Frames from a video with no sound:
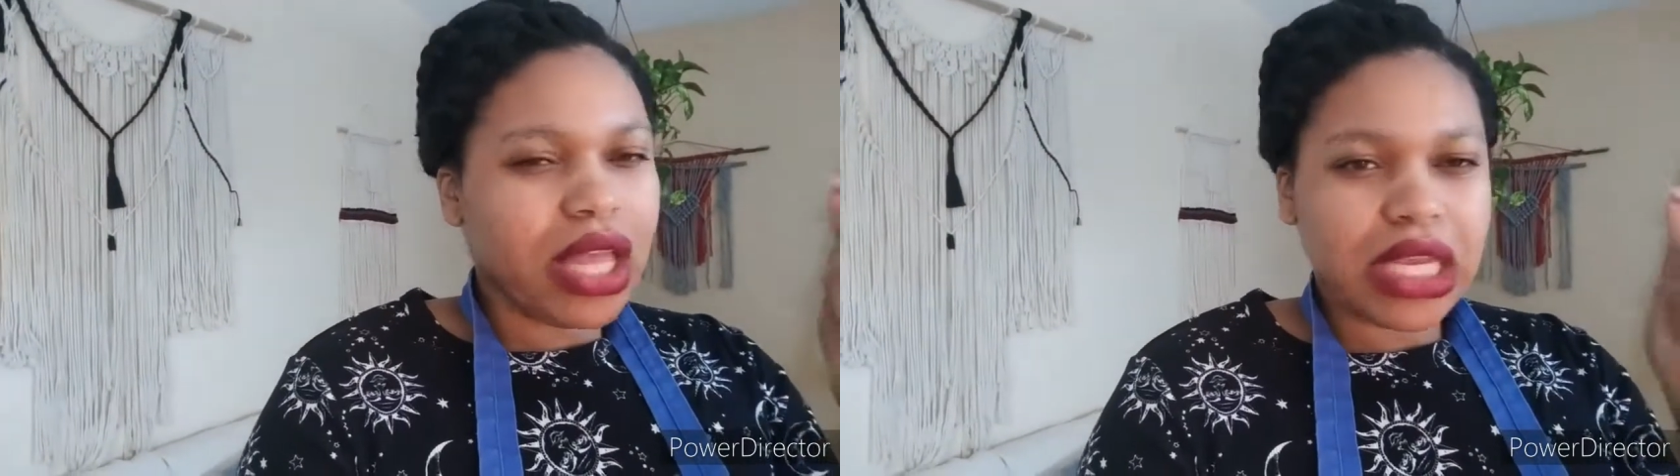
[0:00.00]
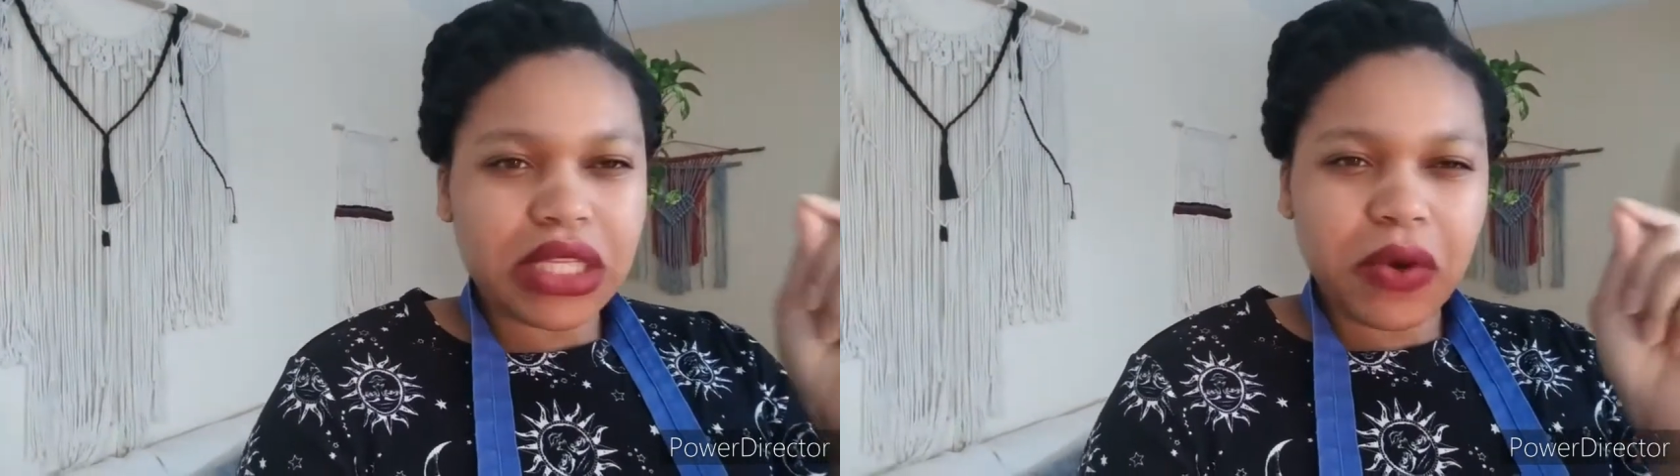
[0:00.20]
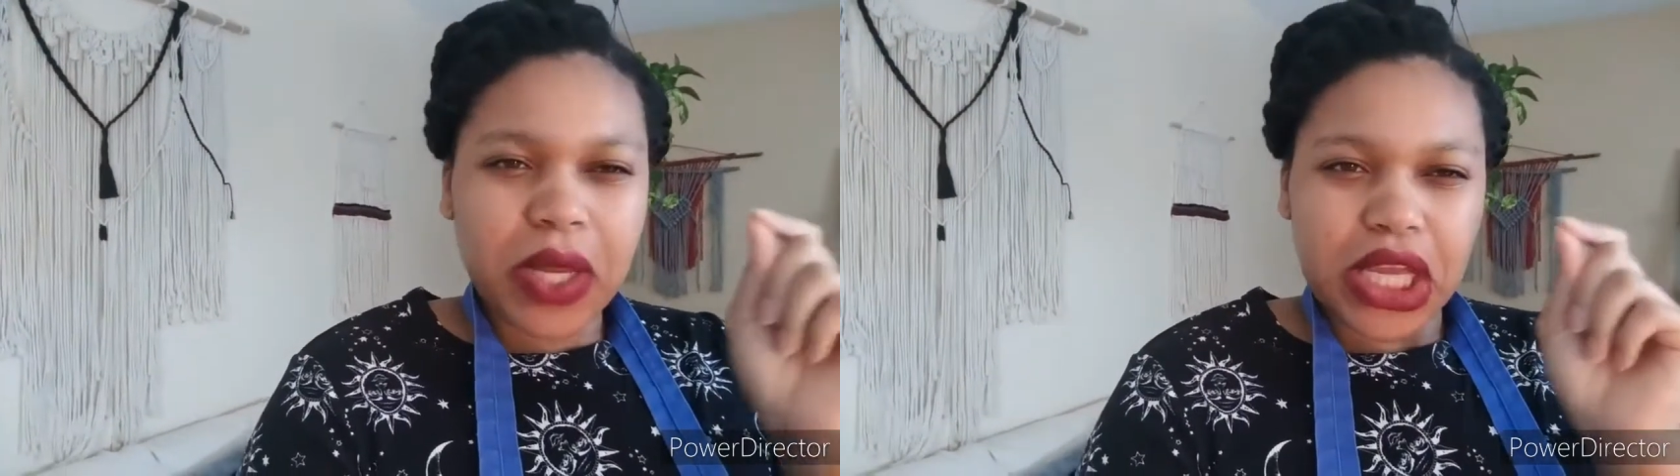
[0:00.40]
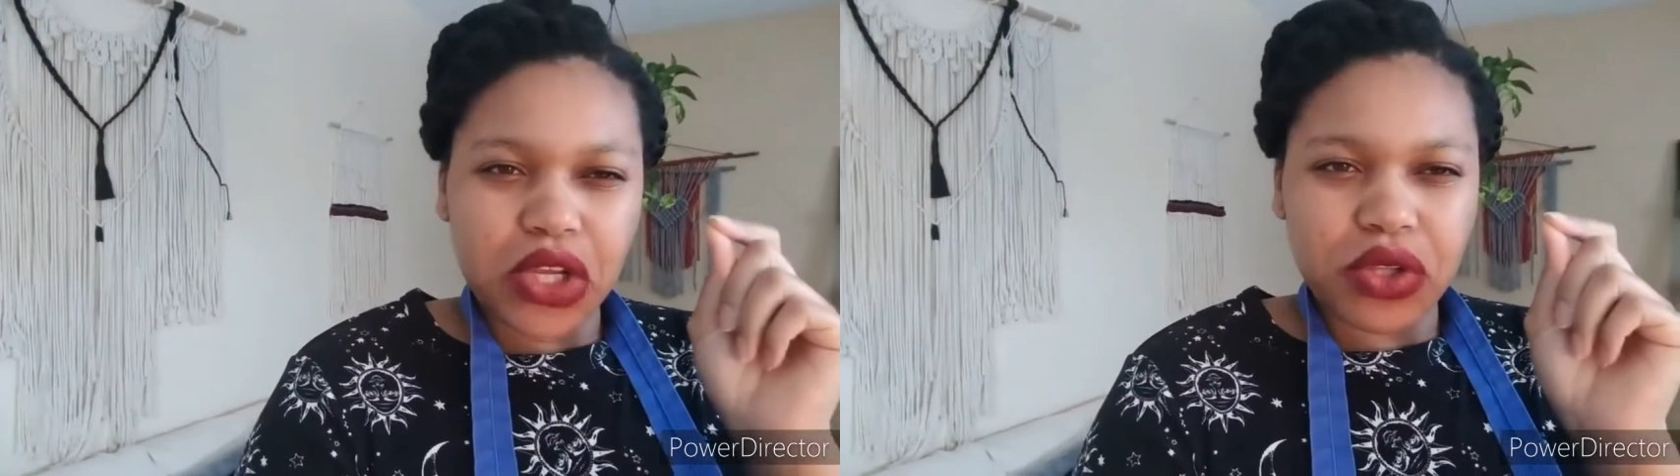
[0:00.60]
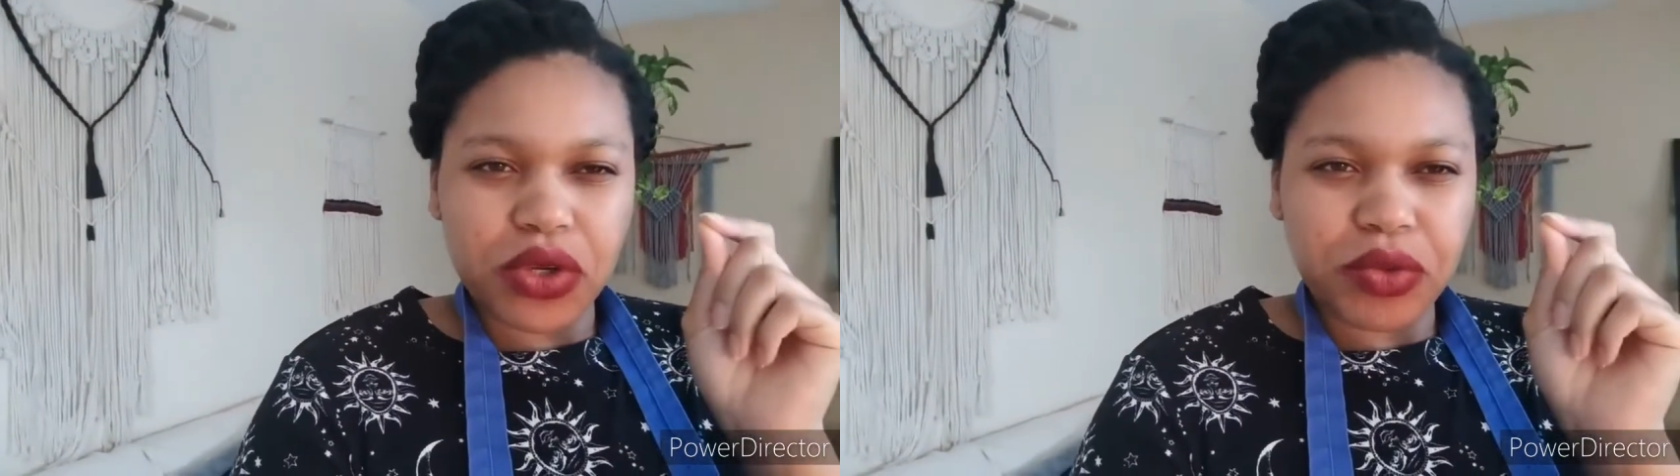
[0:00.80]
little
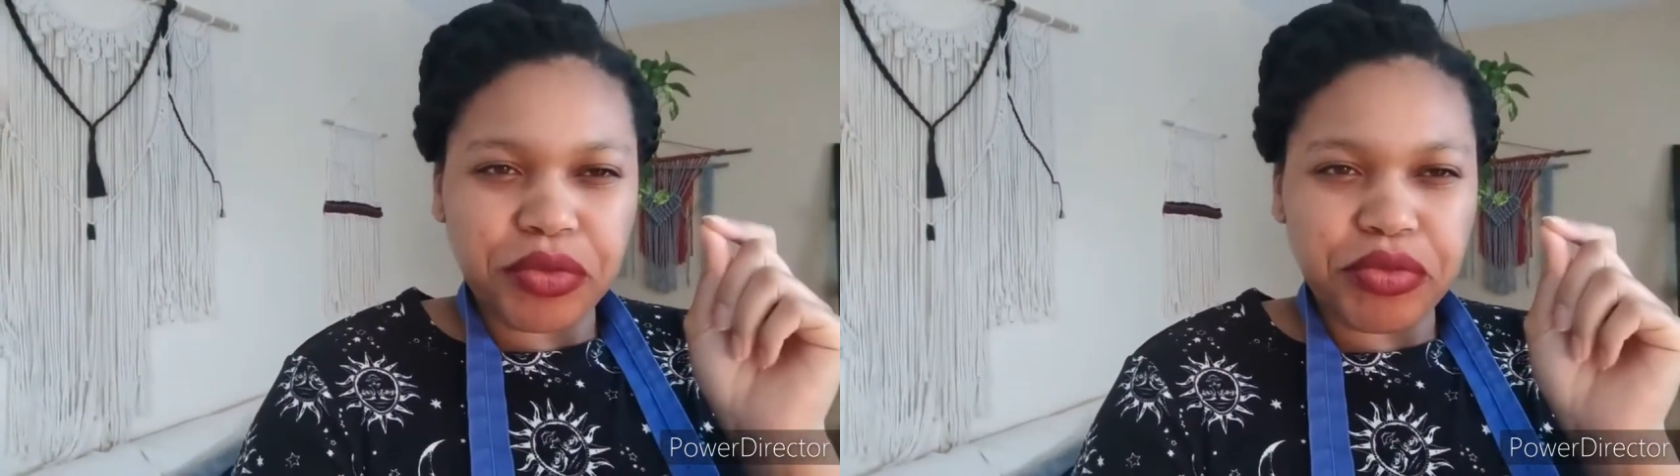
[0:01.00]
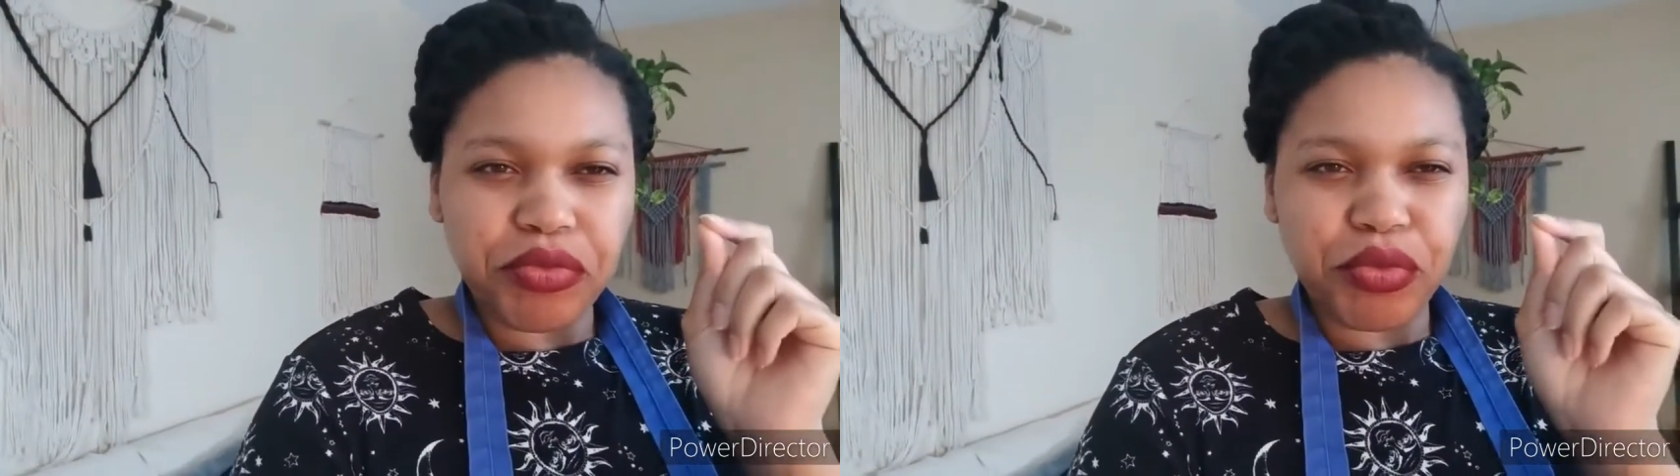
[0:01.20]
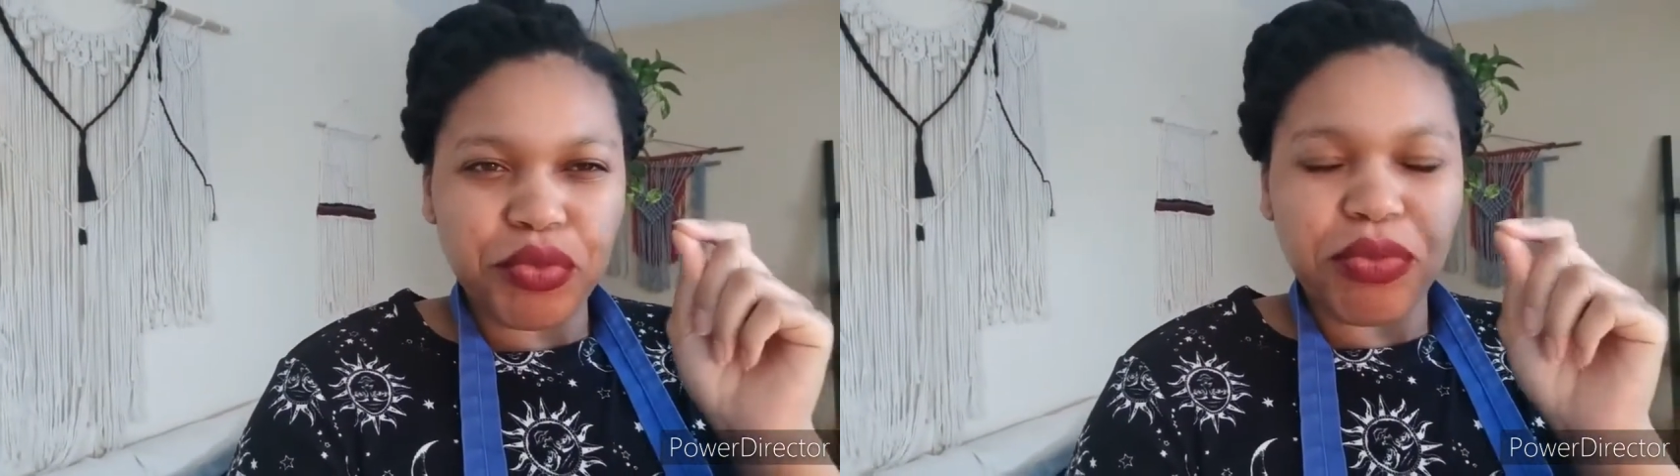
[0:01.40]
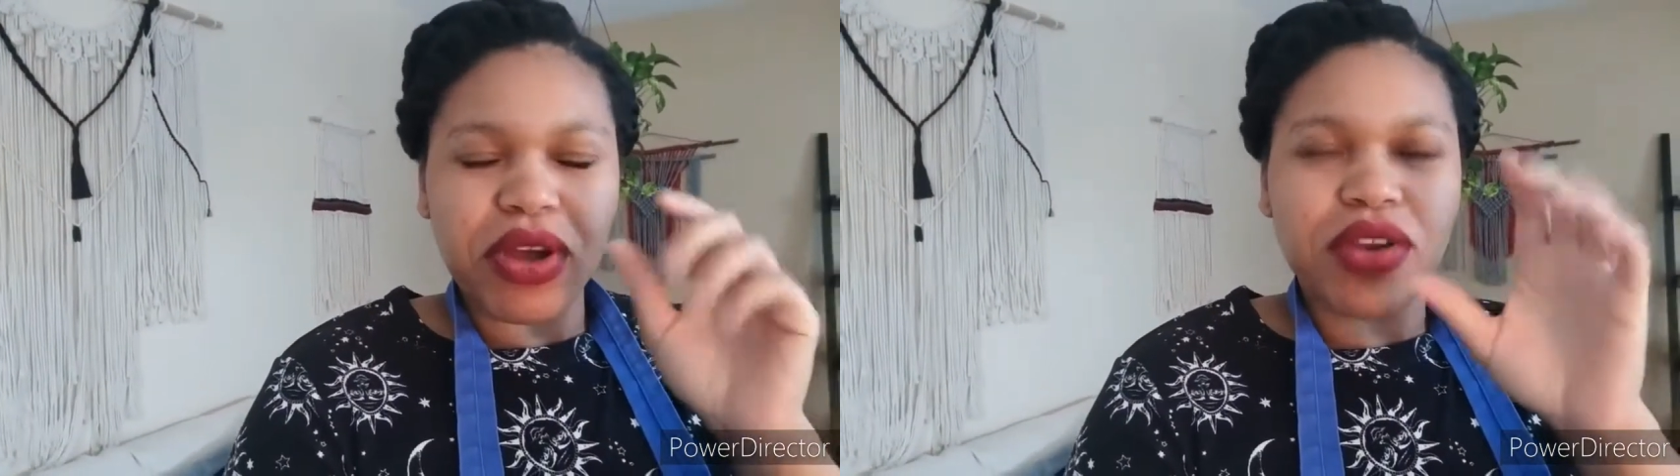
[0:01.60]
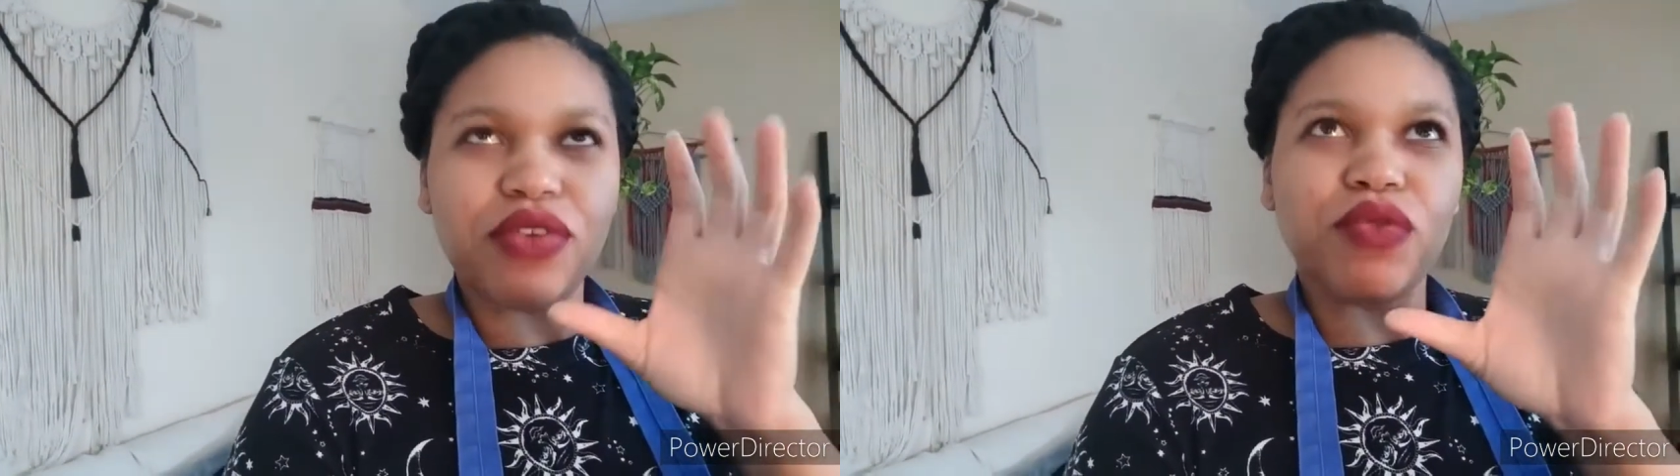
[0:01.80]
igloo,
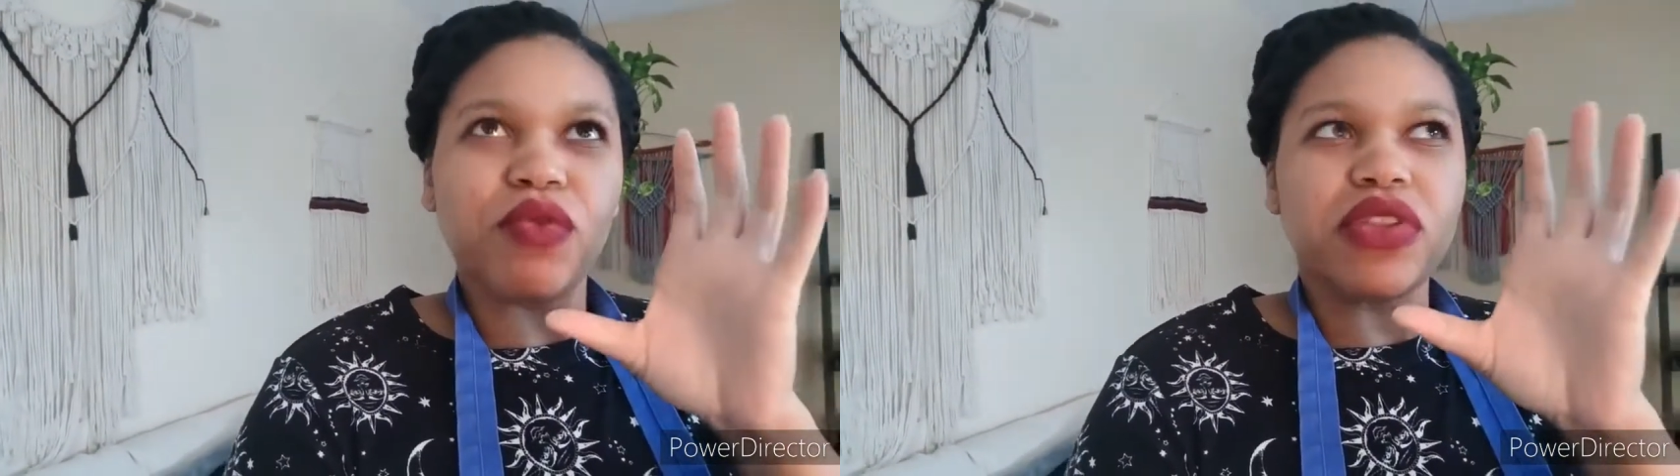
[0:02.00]
but